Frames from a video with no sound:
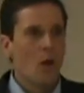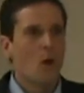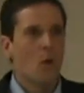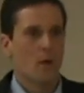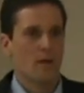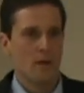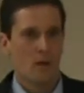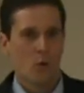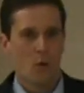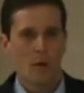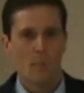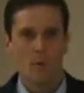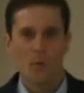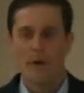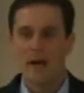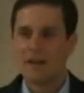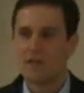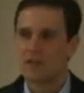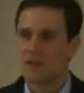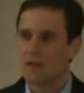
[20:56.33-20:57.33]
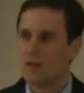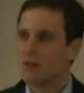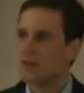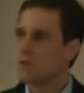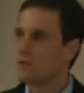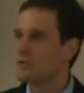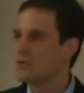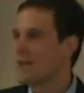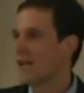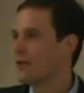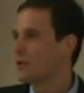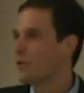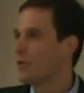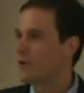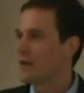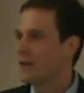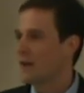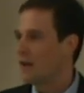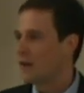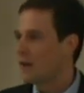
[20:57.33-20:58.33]
or the corporation who's
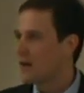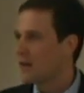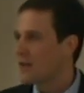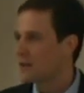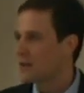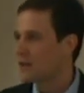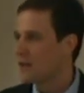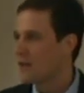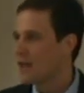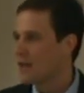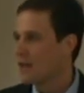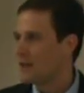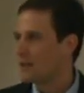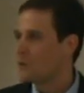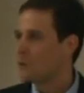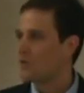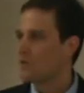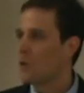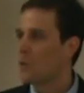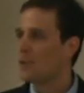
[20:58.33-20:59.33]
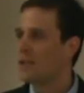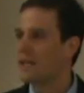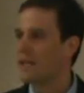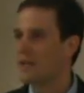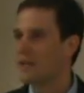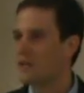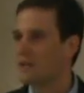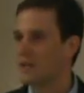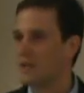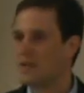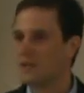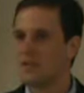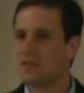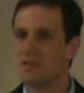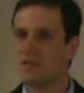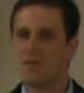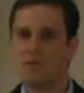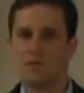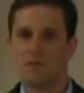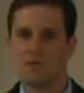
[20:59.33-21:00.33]
headquartered in another state and whose only interest
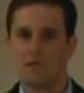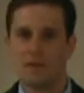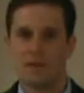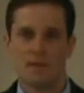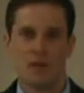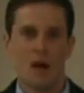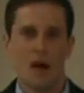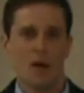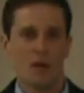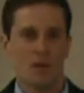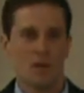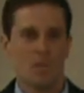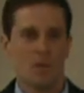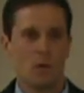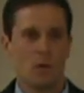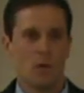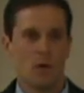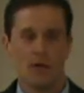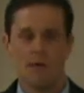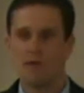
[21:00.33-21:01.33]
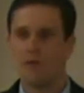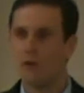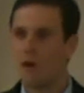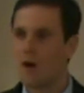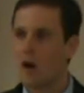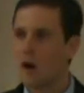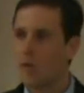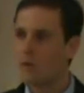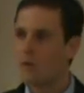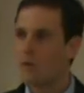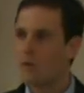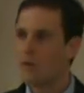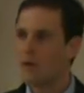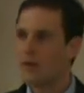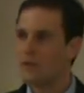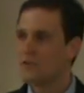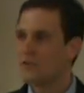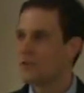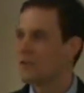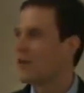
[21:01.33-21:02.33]
is using our community for a harmful
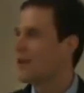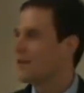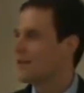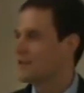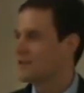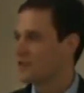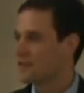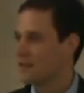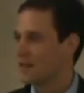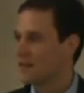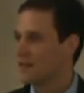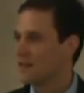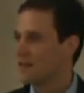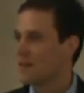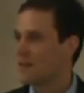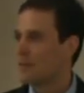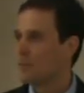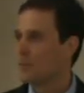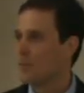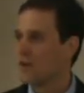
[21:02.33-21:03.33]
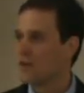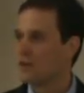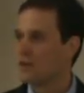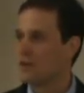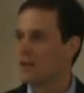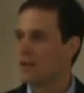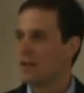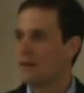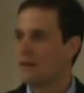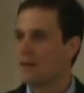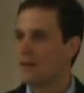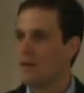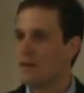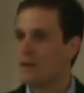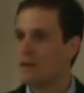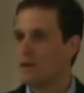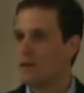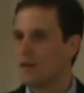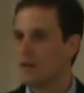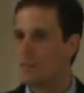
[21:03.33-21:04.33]
project that's going to get them rich and give
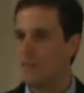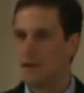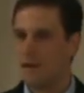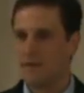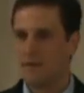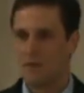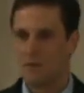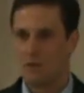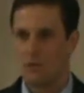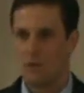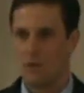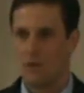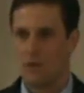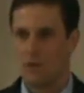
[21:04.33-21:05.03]
very little benefit to our